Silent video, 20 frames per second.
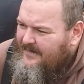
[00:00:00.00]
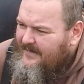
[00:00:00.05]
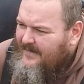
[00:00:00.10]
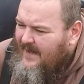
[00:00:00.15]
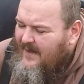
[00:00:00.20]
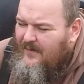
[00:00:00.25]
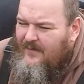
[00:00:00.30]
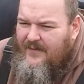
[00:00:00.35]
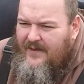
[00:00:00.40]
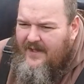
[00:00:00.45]
I
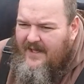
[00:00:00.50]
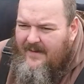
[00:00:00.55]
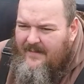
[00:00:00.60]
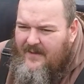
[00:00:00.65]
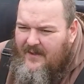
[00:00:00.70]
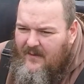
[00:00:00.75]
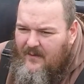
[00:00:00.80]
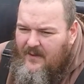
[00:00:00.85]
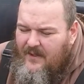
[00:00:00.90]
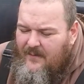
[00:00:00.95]
don't think I'm
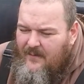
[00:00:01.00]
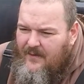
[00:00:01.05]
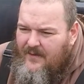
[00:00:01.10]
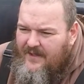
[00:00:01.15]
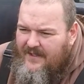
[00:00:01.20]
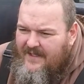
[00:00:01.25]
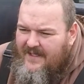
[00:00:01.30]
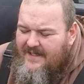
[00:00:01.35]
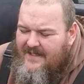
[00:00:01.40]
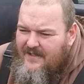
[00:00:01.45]
the only one
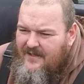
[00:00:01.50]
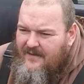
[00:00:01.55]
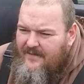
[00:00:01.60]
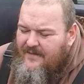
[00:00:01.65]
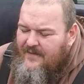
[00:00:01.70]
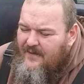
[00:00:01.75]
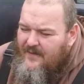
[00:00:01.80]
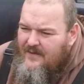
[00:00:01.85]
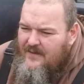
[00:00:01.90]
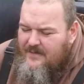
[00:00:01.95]
that gets
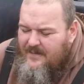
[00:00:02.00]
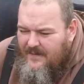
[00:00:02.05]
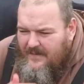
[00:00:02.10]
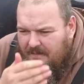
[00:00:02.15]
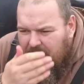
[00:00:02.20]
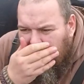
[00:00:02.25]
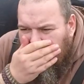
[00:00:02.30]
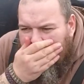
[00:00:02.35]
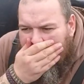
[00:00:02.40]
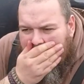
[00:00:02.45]
confused, but
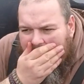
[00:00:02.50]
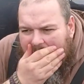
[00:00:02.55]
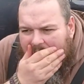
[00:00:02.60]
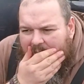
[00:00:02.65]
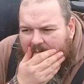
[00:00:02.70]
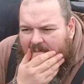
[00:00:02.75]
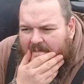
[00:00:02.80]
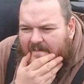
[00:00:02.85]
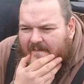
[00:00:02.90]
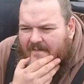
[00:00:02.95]

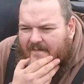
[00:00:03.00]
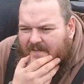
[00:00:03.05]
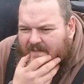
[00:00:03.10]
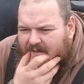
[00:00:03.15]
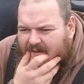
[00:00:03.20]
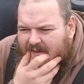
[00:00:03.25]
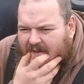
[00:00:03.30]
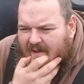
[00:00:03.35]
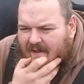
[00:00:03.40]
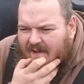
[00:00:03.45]

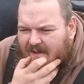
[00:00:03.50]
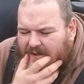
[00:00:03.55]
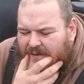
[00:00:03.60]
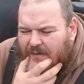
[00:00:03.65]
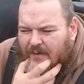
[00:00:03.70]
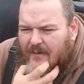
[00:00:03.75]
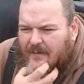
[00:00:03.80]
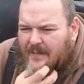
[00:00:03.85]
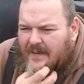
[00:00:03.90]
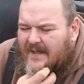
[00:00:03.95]
the
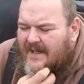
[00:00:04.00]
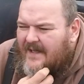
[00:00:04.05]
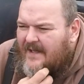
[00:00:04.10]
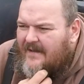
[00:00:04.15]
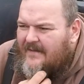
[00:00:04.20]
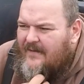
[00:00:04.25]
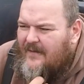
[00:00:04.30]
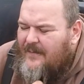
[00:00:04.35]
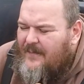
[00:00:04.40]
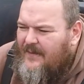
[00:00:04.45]
whole paying
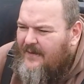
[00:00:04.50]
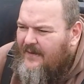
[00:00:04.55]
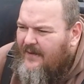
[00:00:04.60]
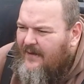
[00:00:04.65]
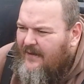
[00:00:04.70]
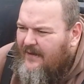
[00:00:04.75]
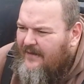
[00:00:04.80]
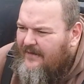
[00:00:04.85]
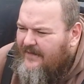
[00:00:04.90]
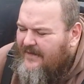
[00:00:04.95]
for
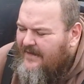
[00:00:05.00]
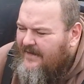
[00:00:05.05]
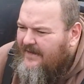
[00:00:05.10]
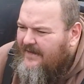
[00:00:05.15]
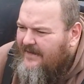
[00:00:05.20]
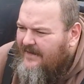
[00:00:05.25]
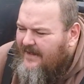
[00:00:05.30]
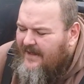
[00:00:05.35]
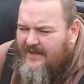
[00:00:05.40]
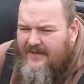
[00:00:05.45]
pornography,
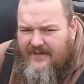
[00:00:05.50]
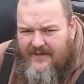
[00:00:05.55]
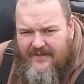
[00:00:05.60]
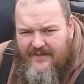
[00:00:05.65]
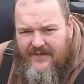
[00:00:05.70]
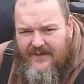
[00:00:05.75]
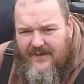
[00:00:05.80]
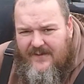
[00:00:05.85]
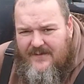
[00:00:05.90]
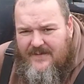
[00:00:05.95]
it
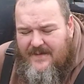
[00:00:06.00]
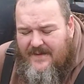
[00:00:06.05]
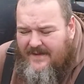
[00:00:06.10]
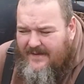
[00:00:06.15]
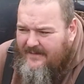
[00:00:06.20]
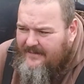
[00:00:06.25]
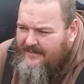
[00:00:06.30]
confused me.